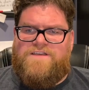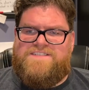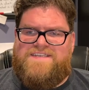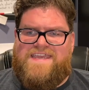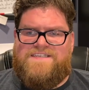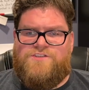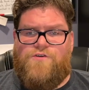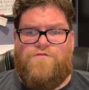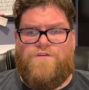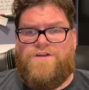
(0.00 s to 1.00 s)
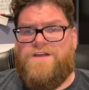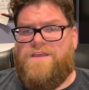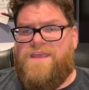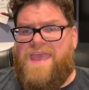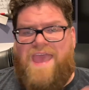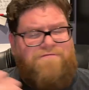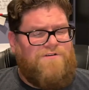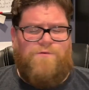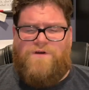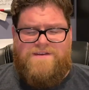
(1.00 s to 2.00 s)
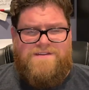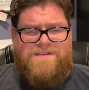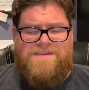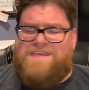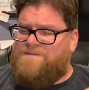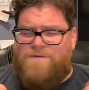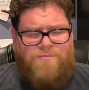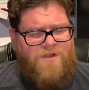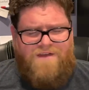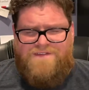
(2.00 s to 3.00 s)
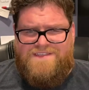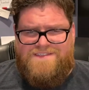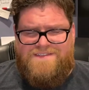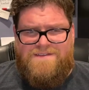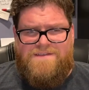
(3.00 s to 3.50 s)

stands over everyone, even prophets,